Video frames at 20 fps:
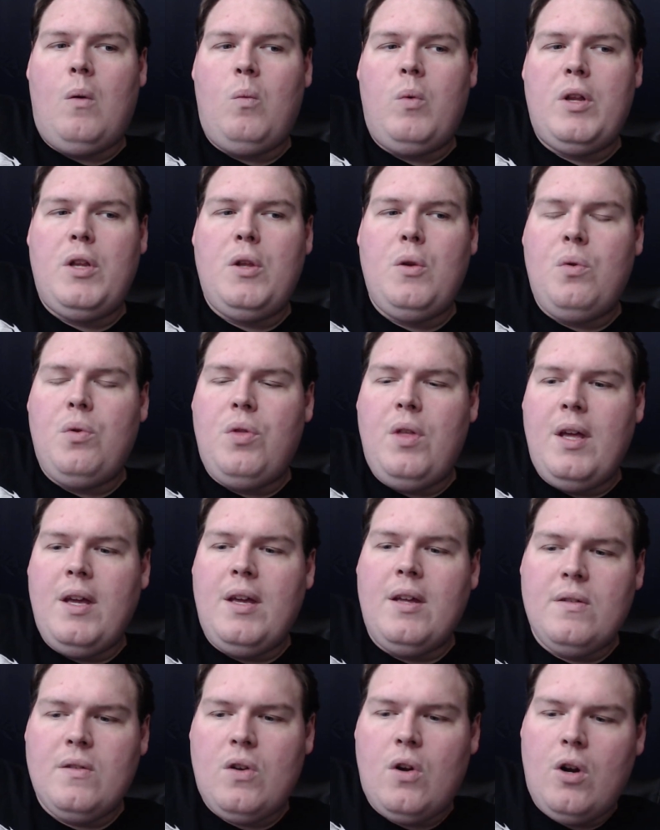when you
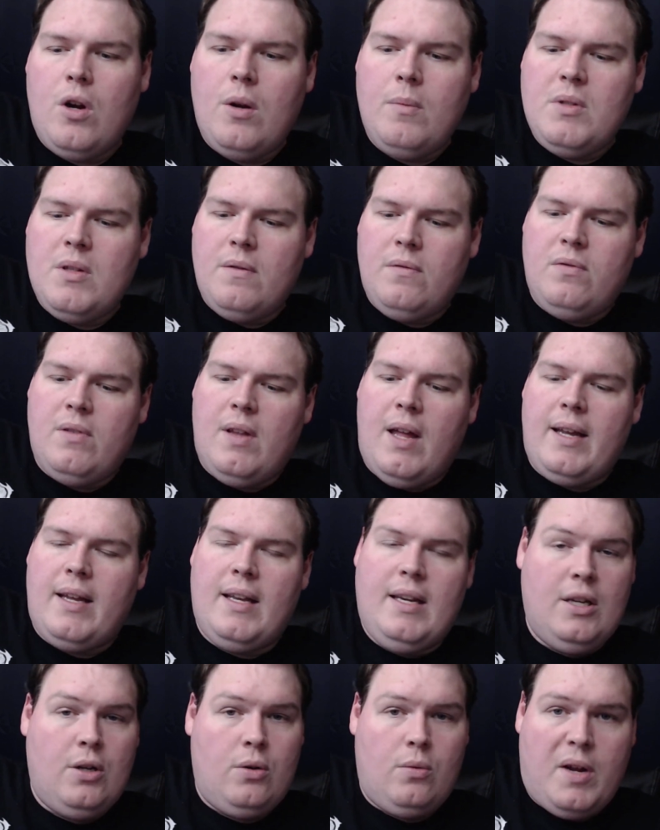think in terms of
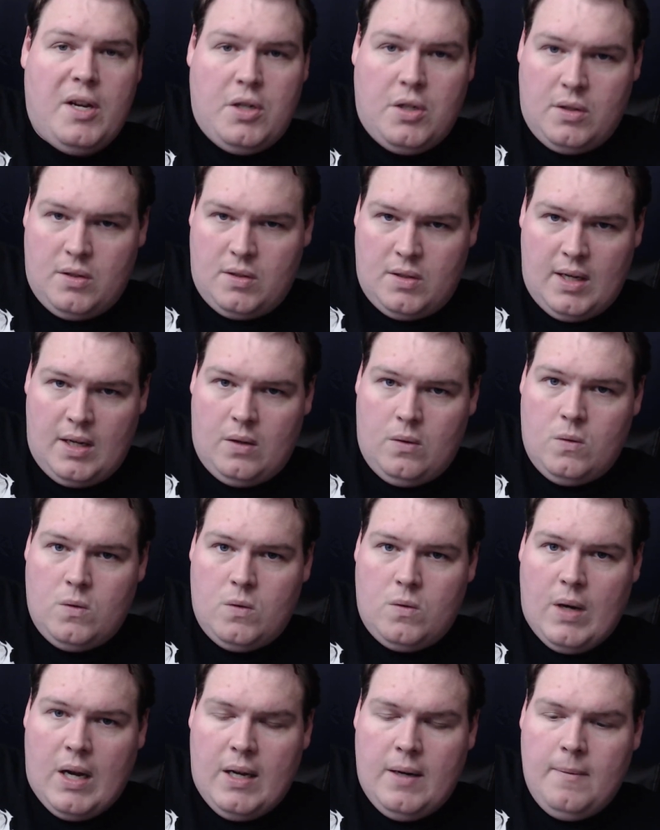like iteration
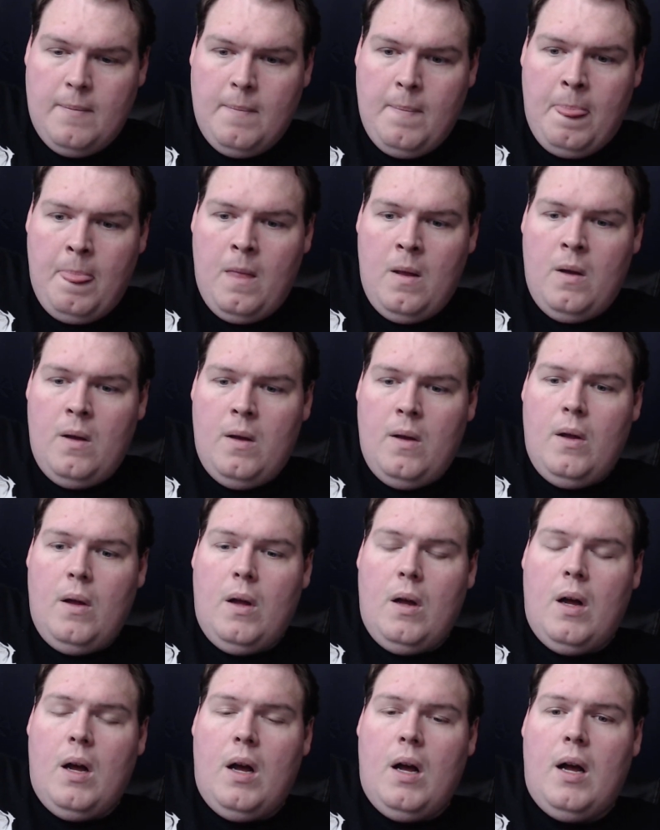cycles, right?
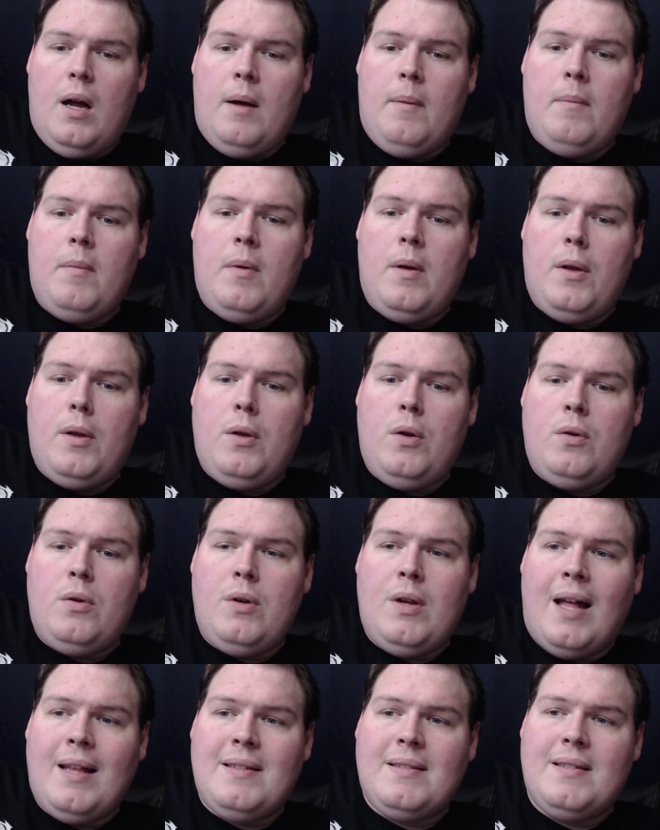um, you're
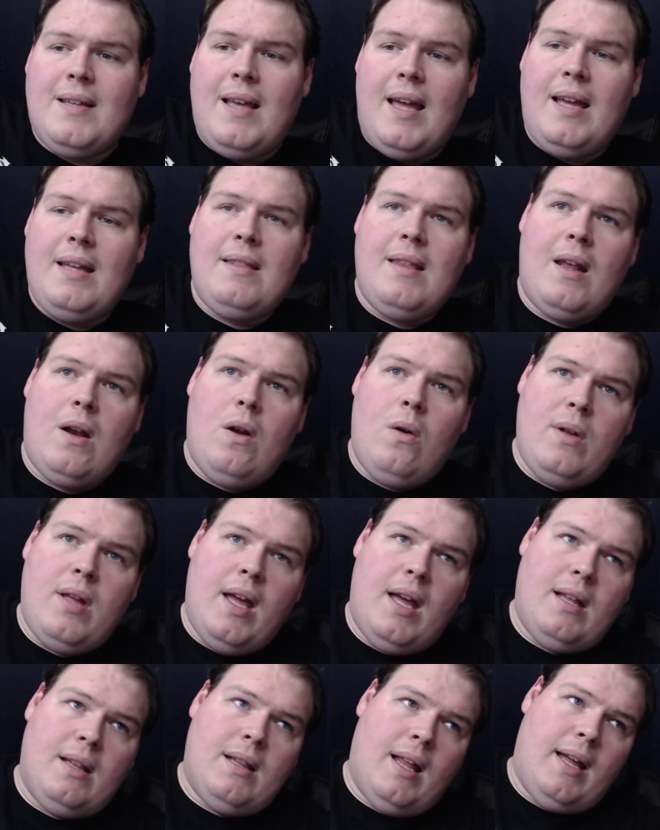not saying that
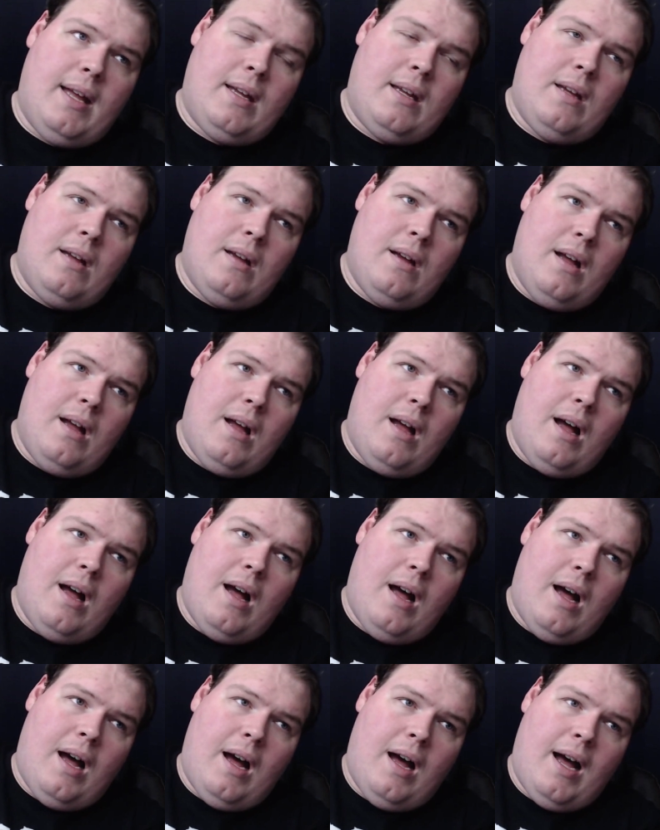okay, like
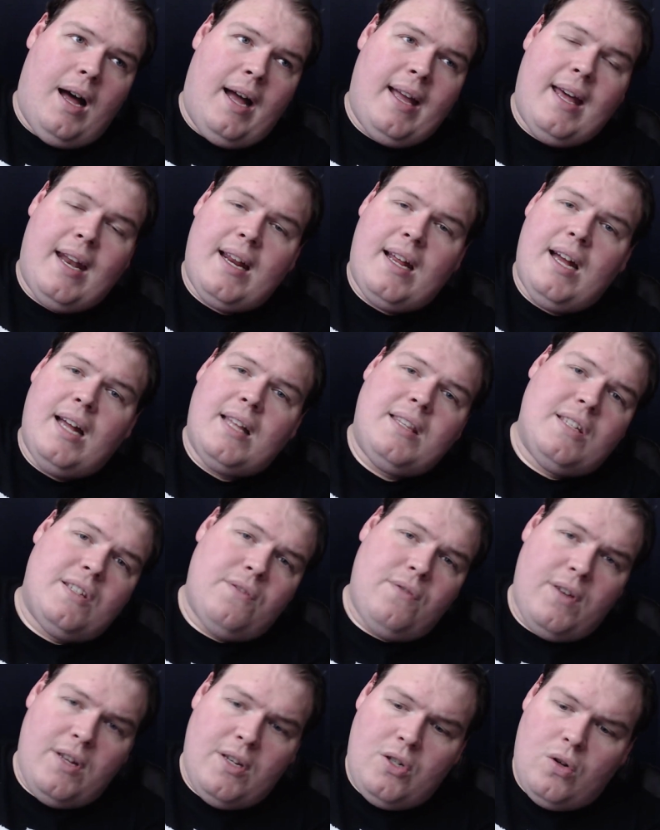I got to cut
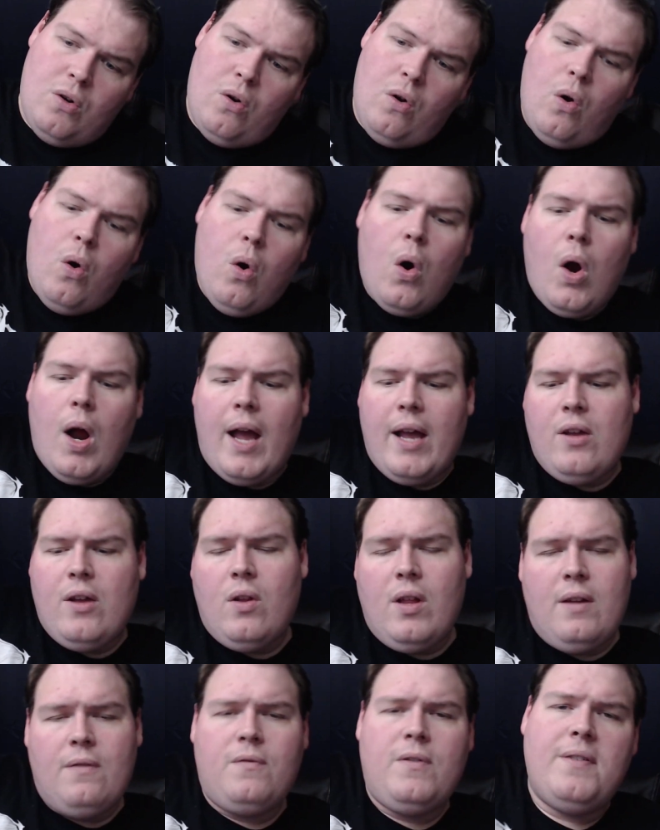this feature or I
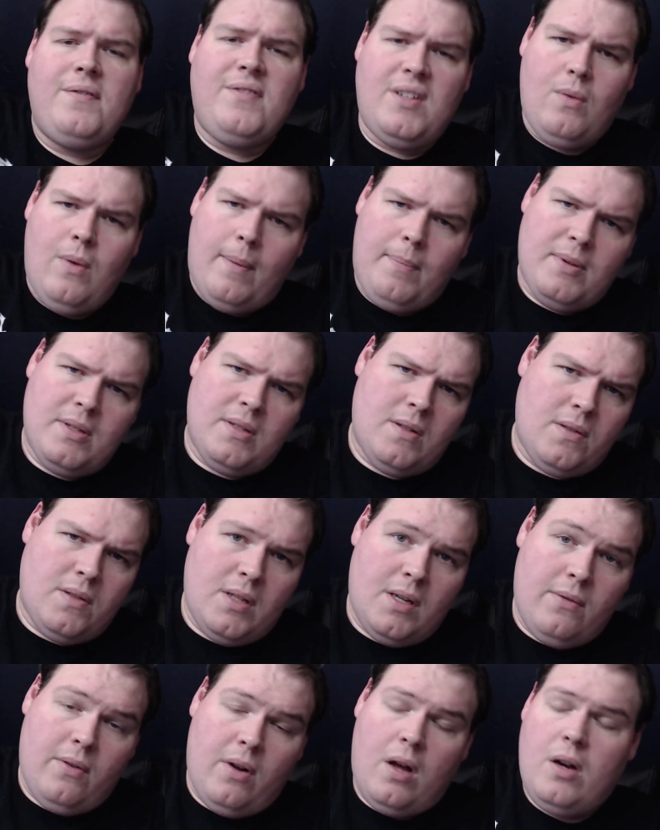can only have 50 weapons
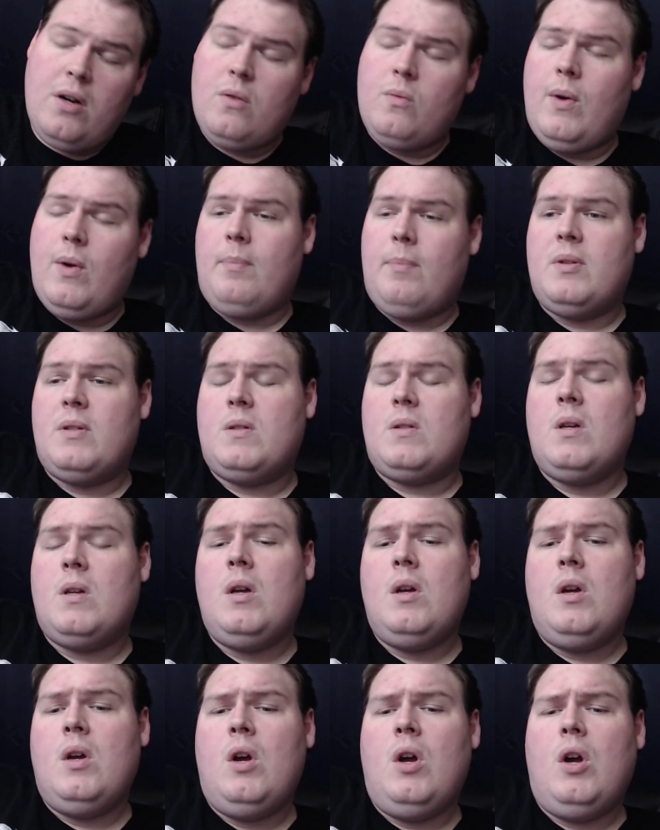instead of 100 weapons.